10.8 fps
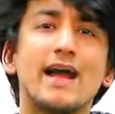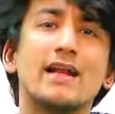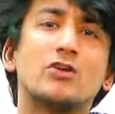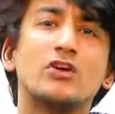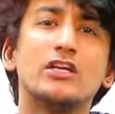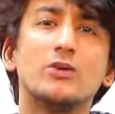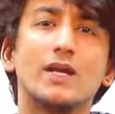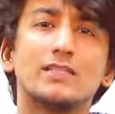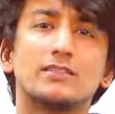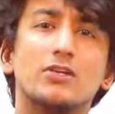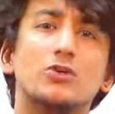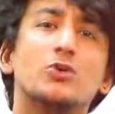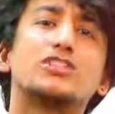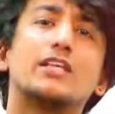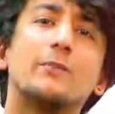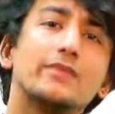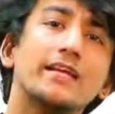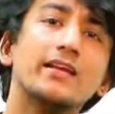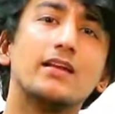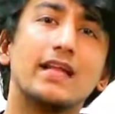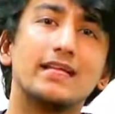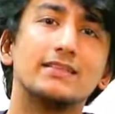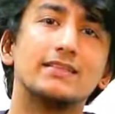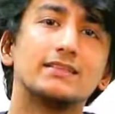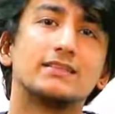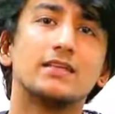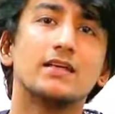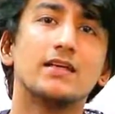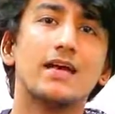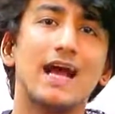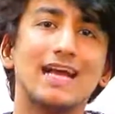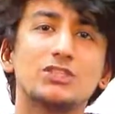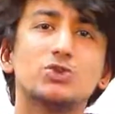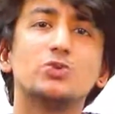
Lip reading: an Android device looks something like this. As